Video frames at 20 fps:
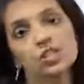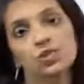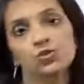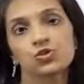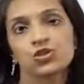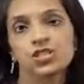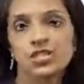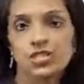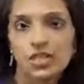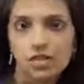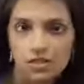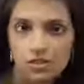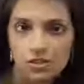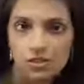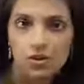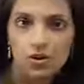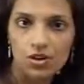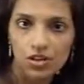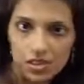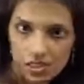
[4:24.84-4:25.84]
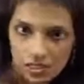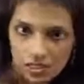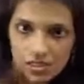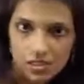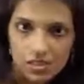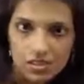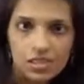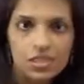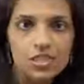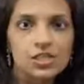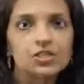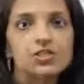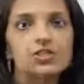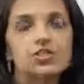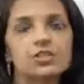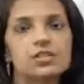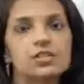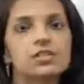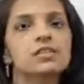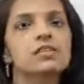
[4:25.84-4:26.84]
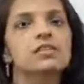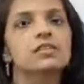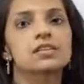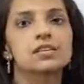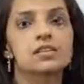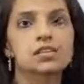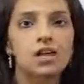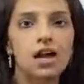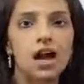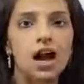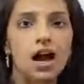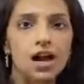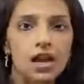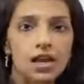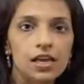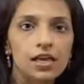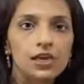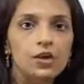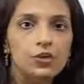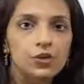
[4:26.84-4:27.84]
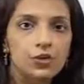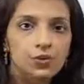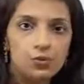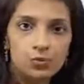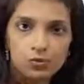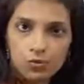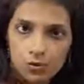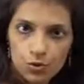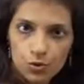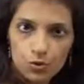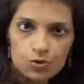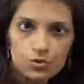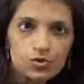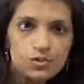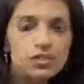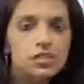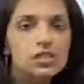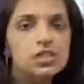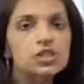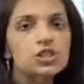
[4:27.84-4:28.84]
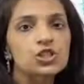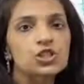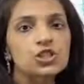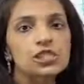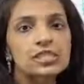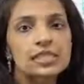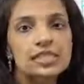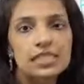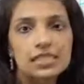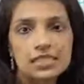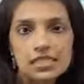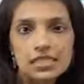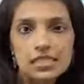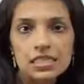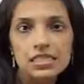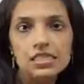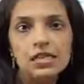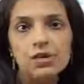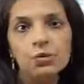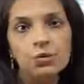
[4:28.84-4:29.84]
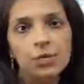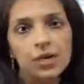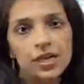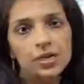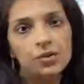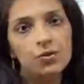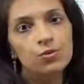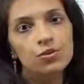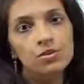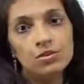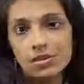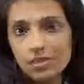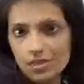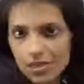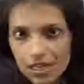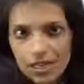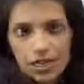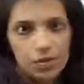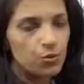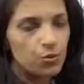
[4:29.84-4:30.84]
use does or doesn't. He, she, it. I, you don't. He, she, it doesn't. We don't. They